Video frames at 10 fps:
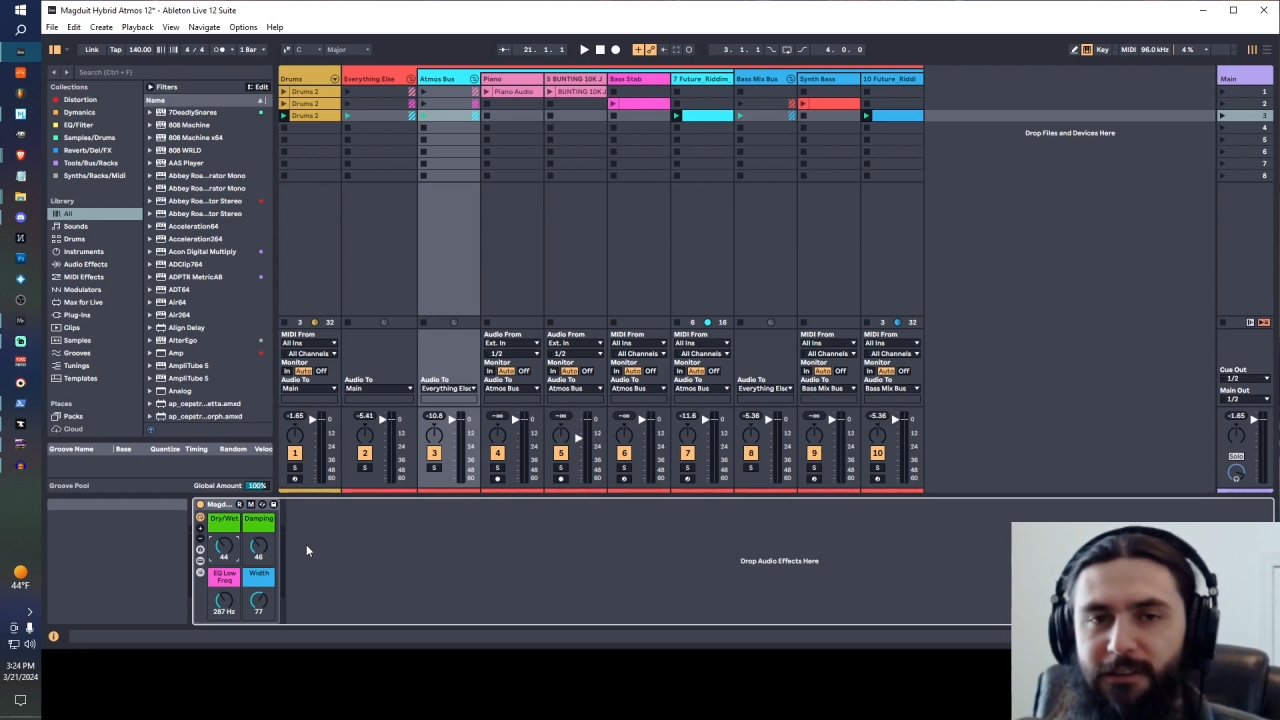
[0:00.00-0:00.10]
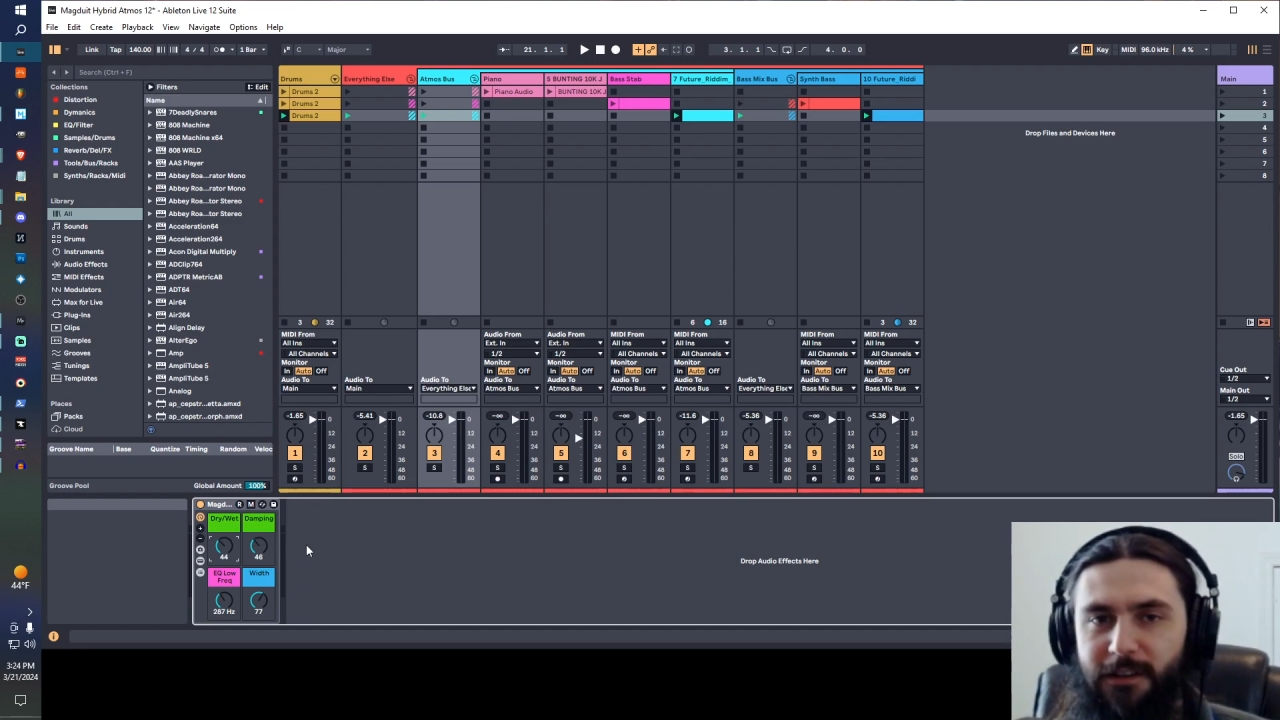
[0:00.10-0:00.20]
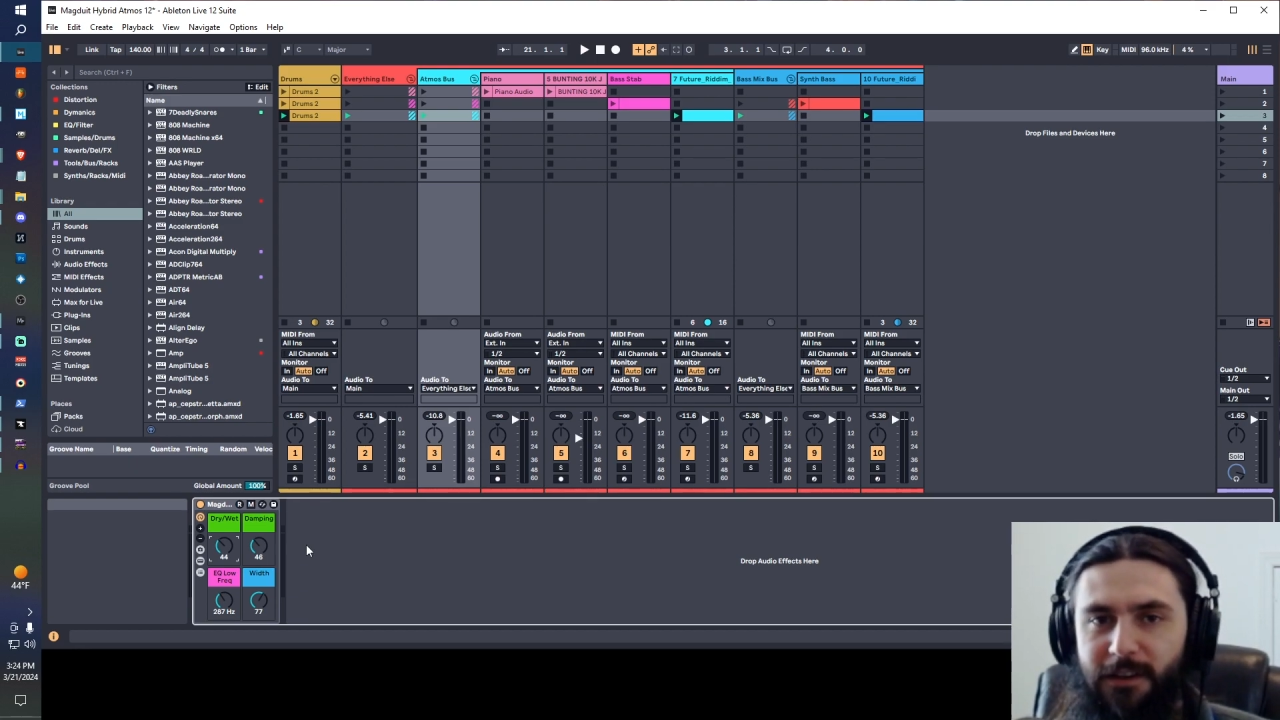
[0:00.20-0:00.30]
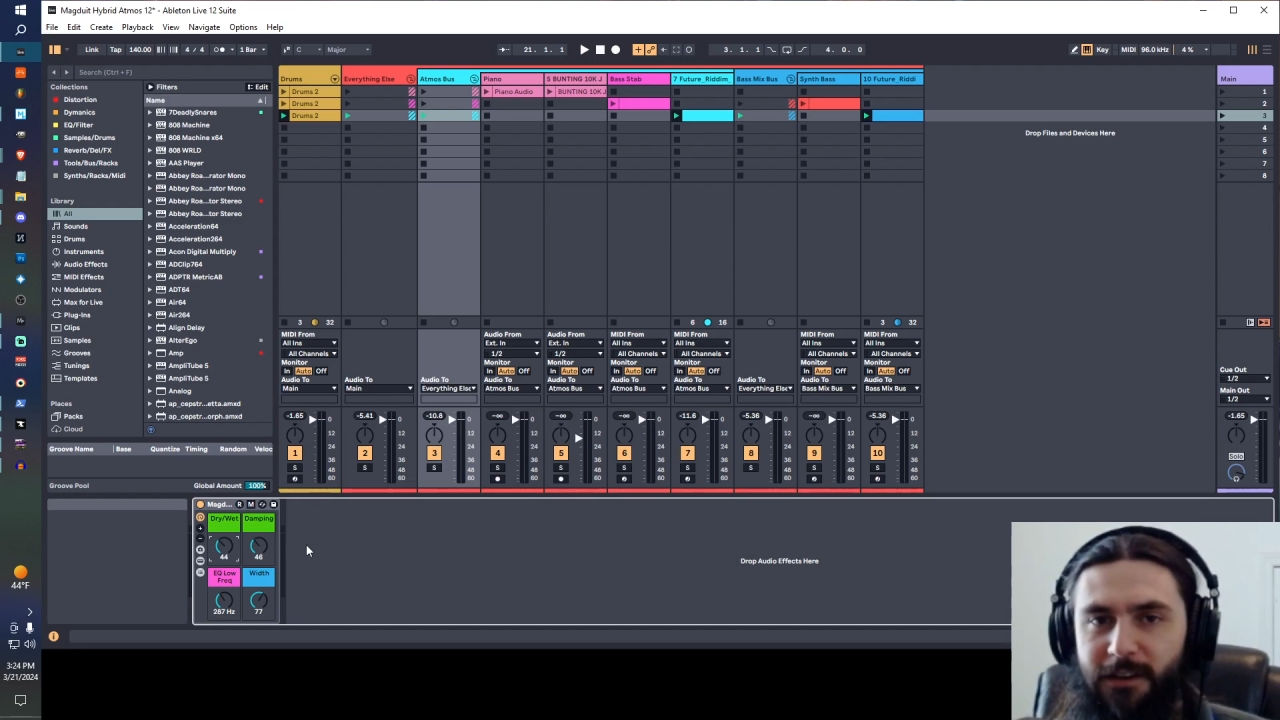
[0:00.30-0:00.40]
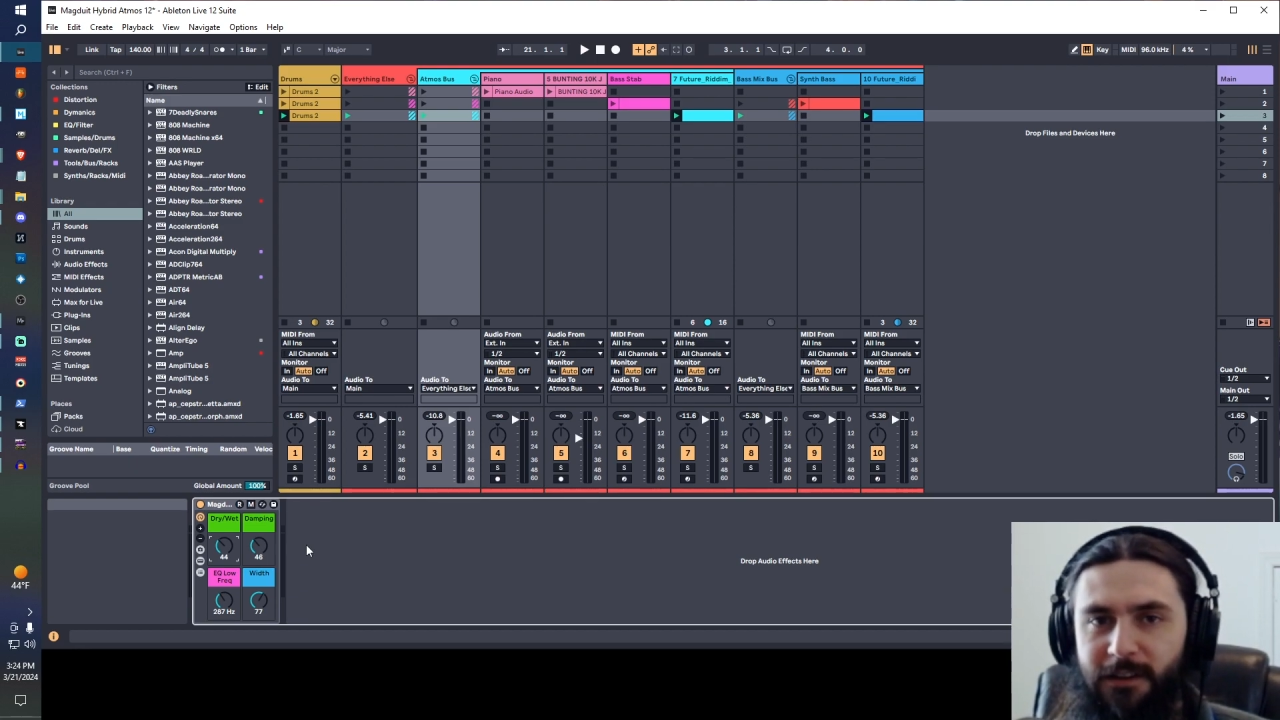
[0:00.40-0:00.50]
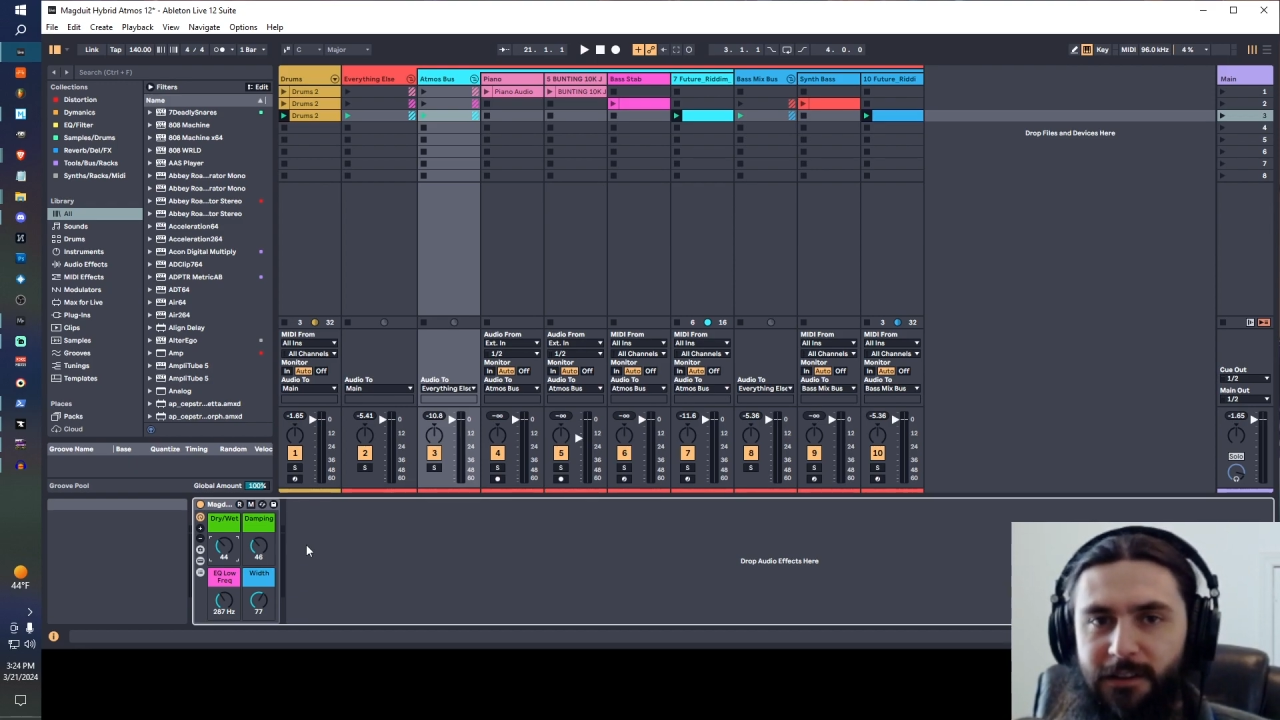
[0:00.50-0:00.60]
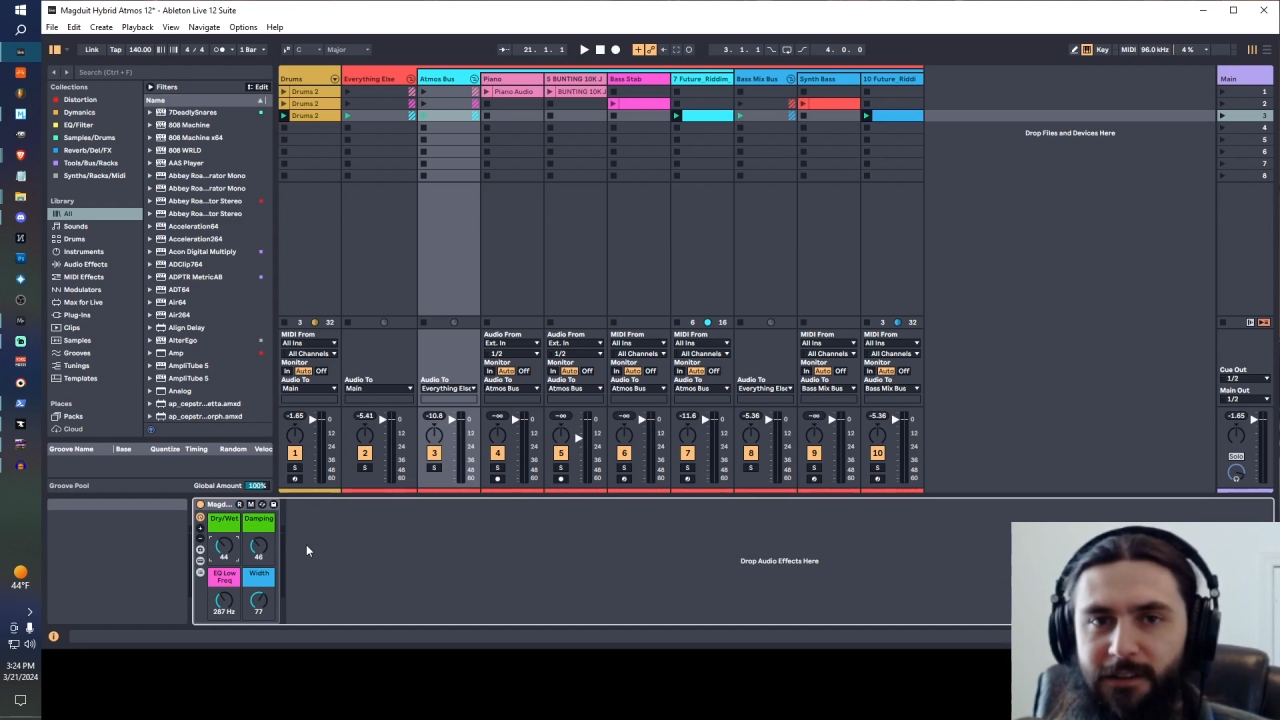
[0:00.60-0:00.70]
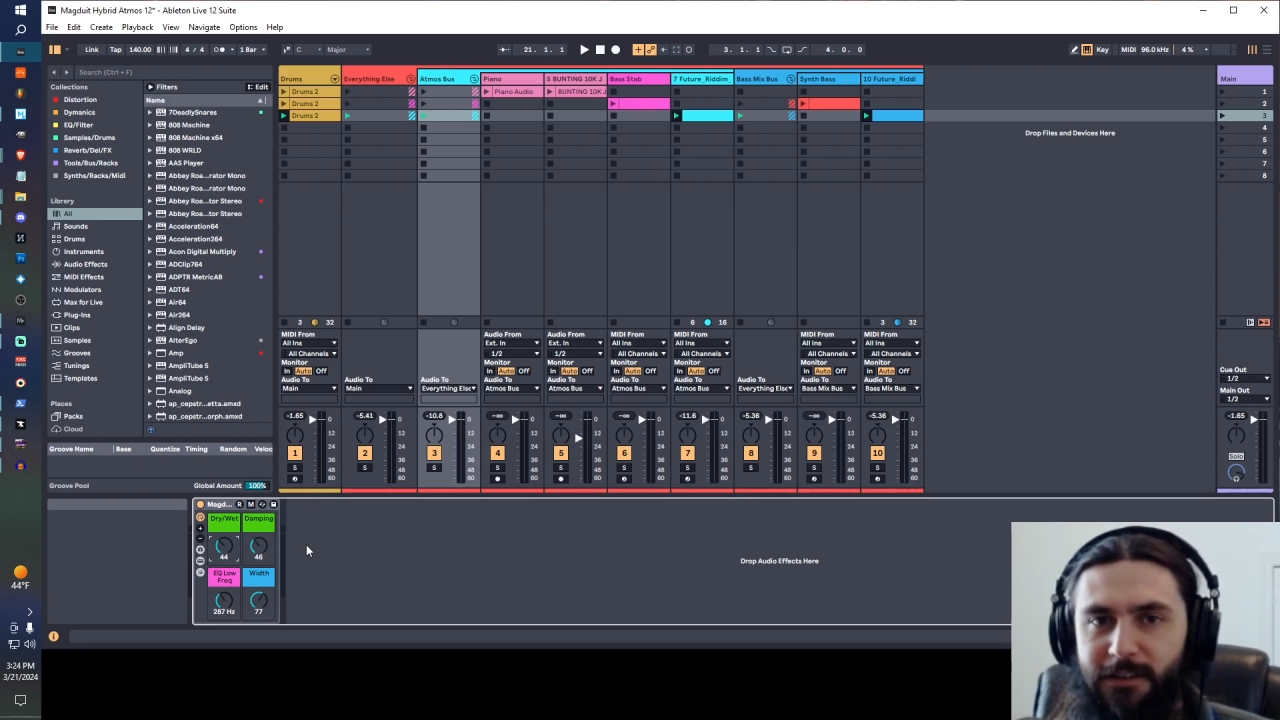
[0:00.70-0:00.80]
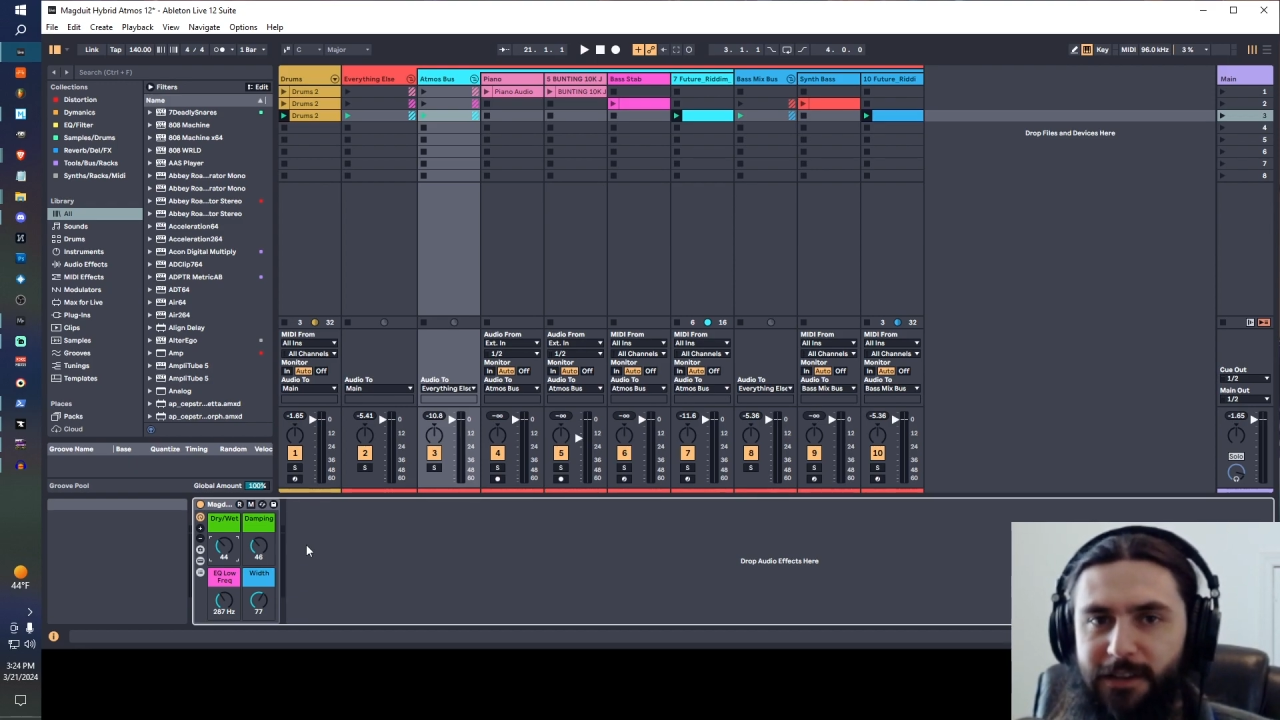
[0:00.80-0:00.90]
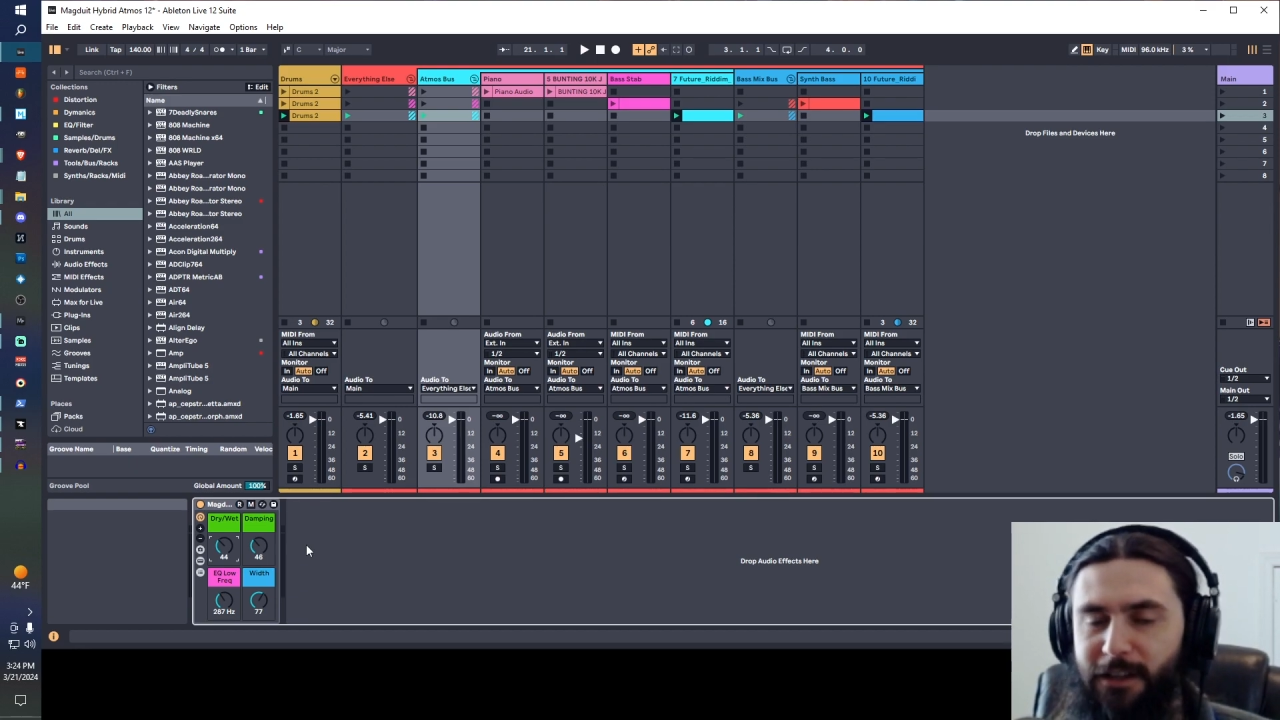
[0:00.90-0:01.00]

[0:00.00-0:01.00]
yeah,